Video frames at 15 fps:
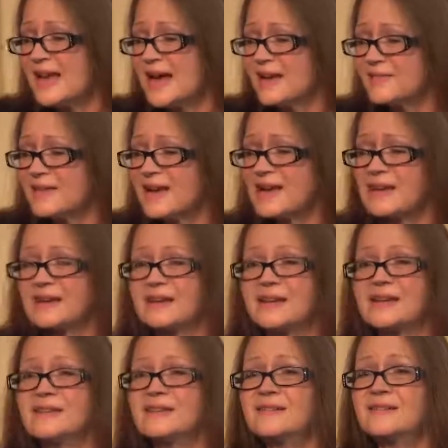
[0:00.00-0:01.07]
I've got
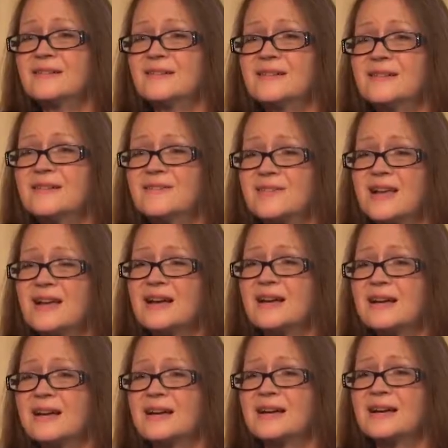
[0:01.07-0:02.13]
love
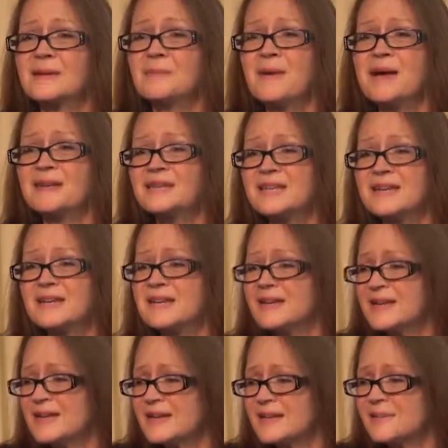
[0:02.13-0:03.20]
like a
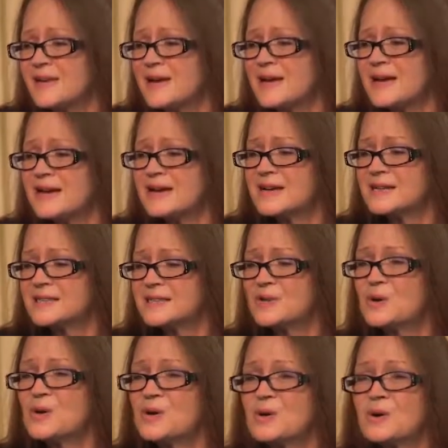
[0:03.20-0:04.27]
mountain in my
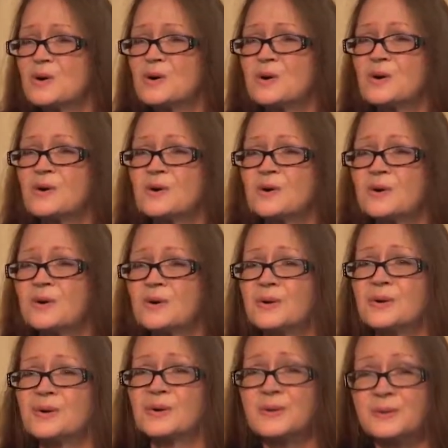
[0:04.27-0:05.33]

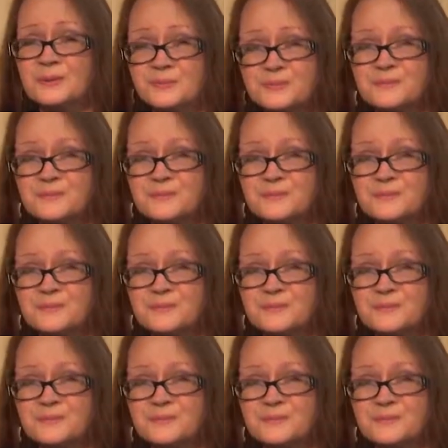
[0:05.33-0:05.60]
soul.